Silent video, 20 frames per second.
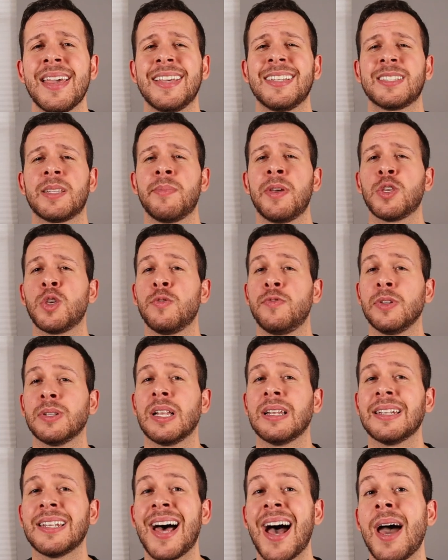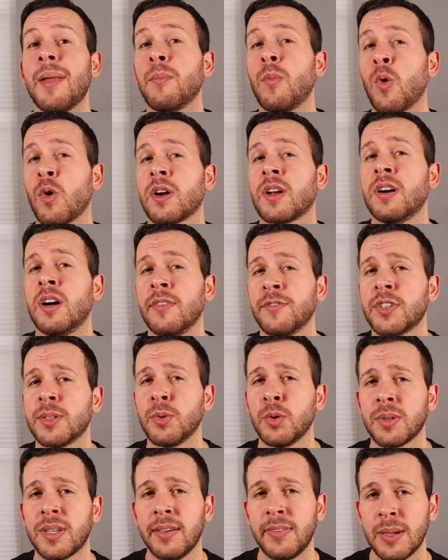is to make you feel a lot more
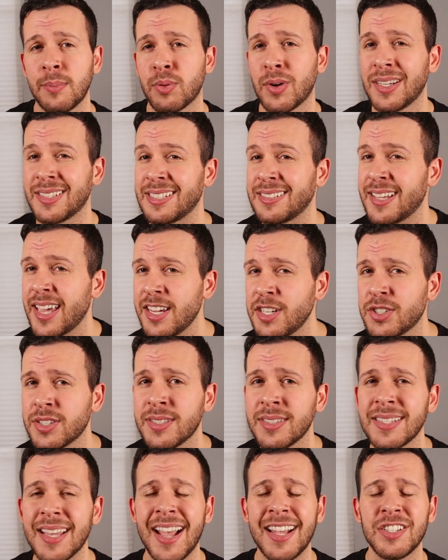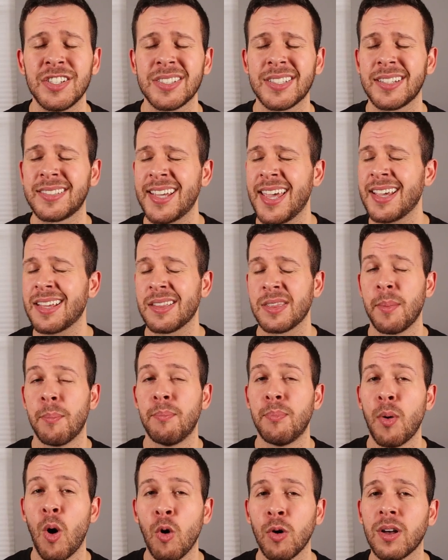comfortable giving presentations and just to take the
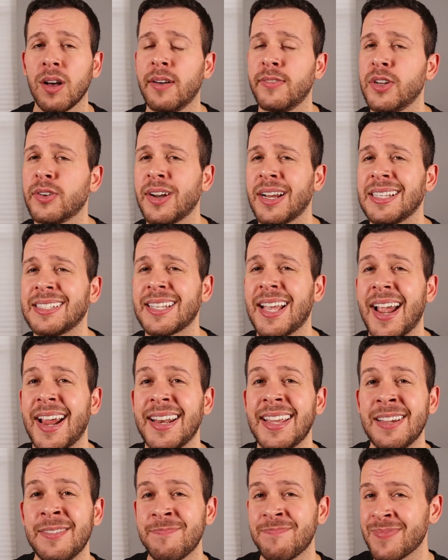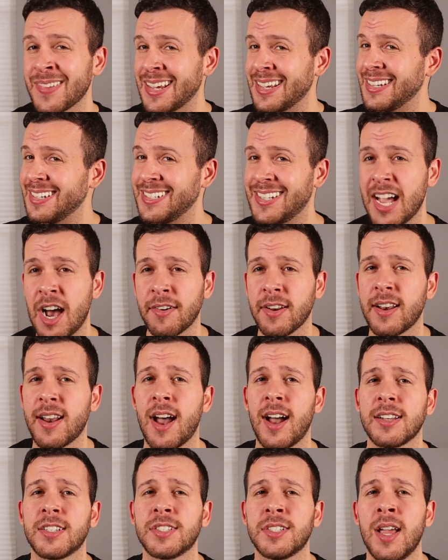bulk of your anxiety down a
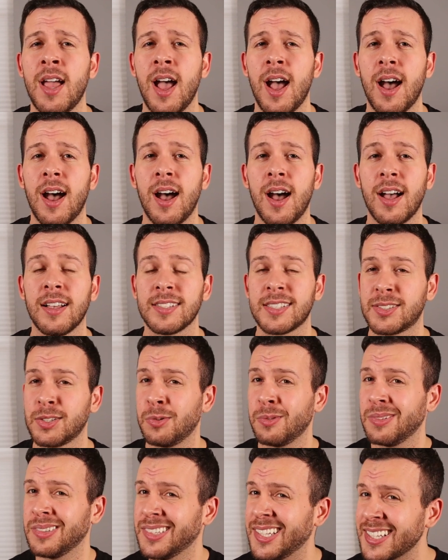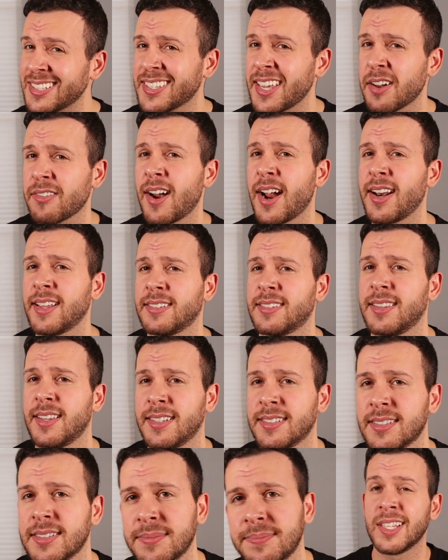notch. Uh, so let's get right into
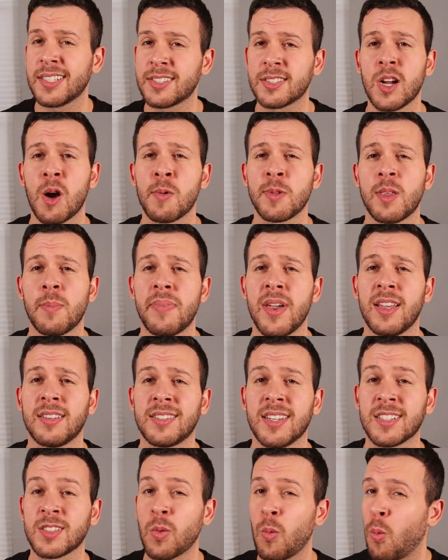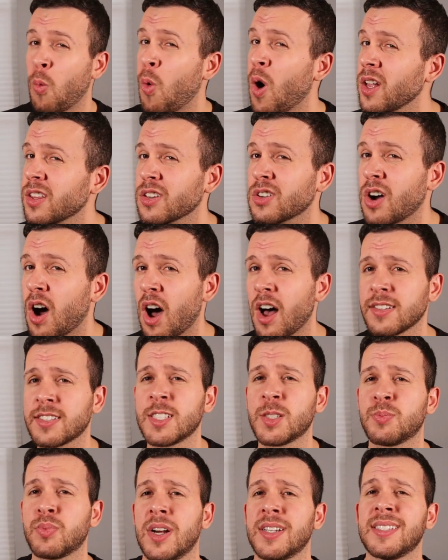this. Let's start with the basics. What
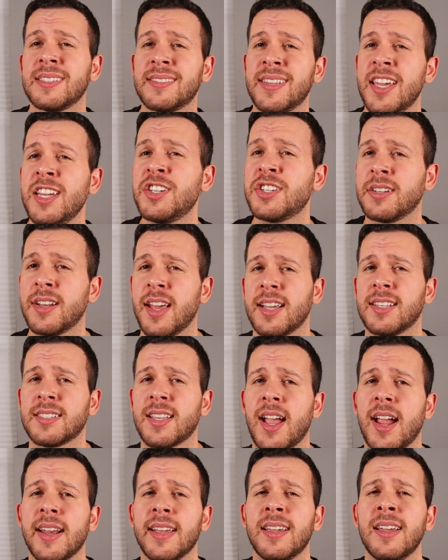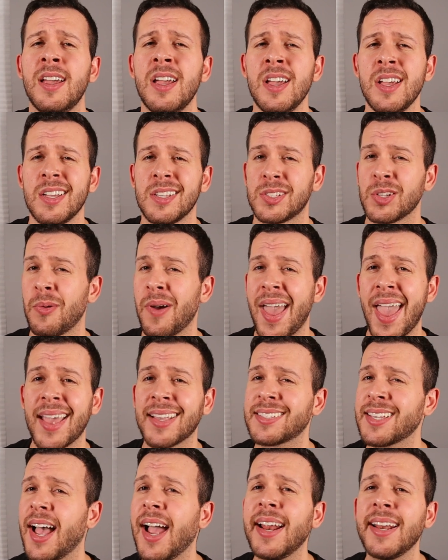causes presentation anxiety? So
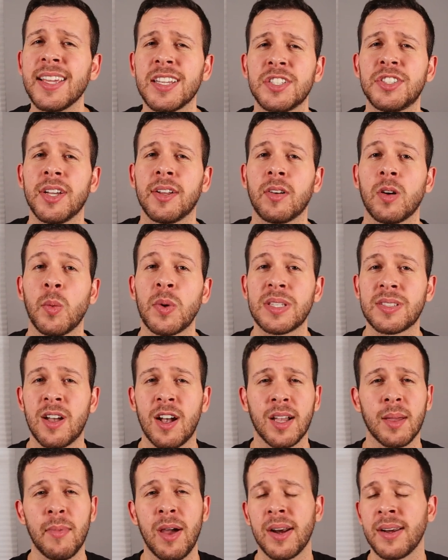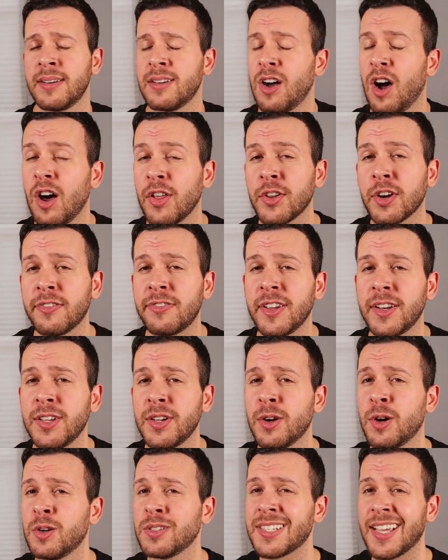anxiety in general, we talk about in other
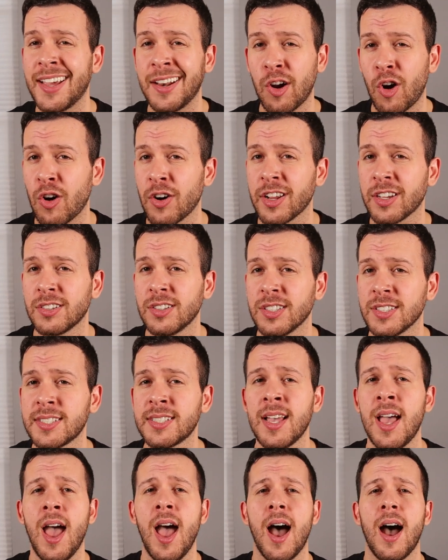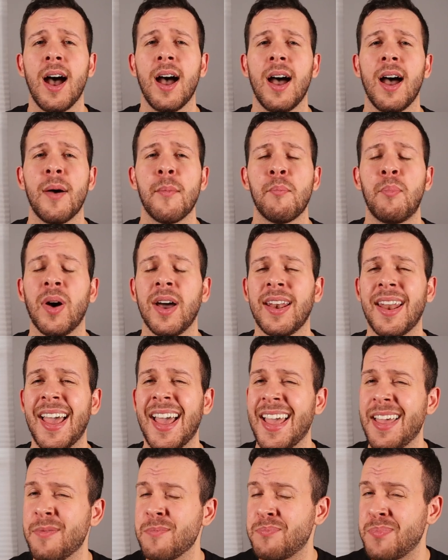videos and articles, uh, but
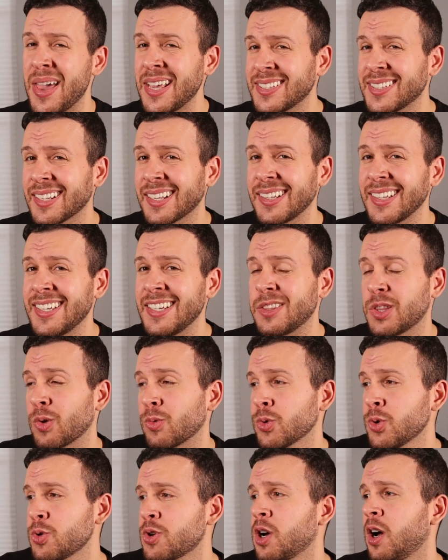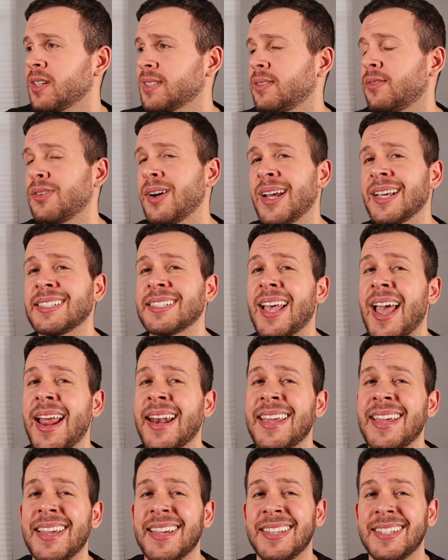basically the root cause of our
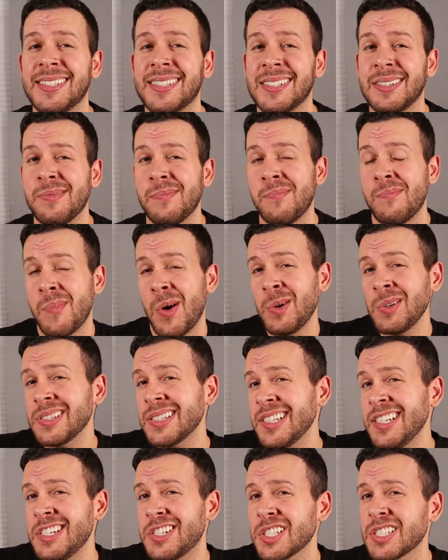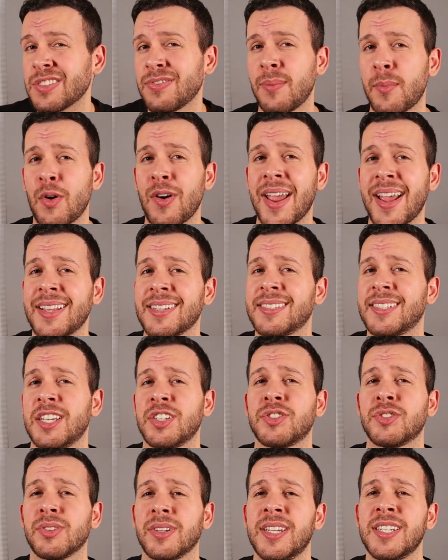anxiety is mostly just from our
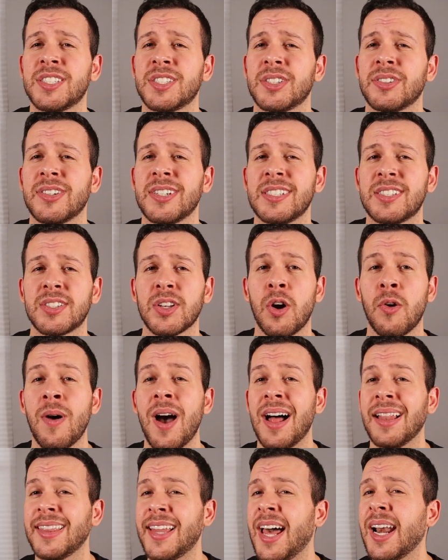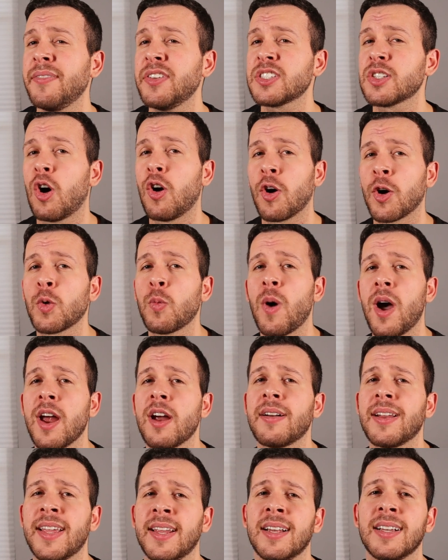ancestral history. So a lot of it's
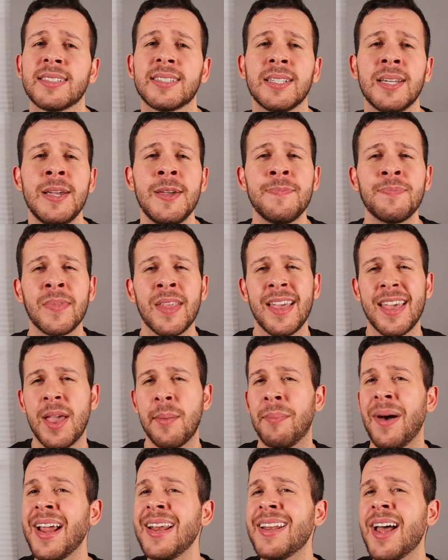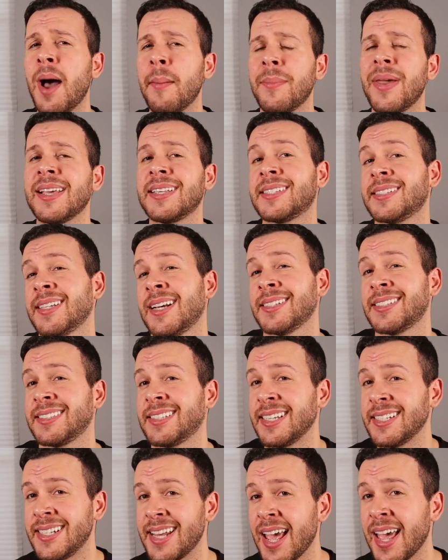hardwired in us. It might not make sense
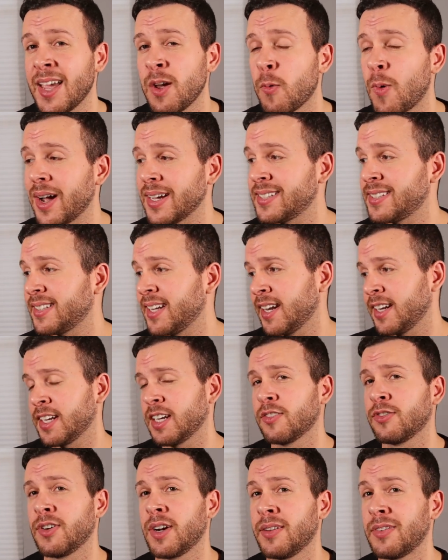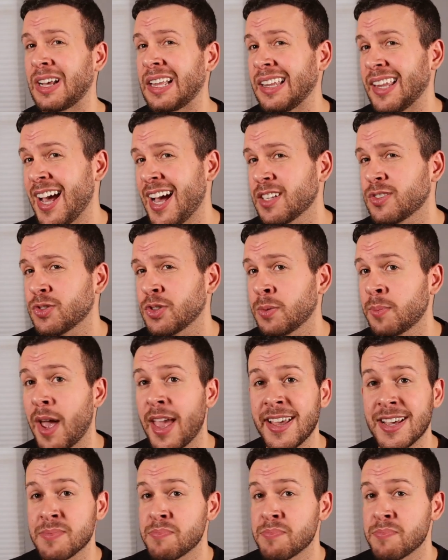today why standing in front of a classroom, a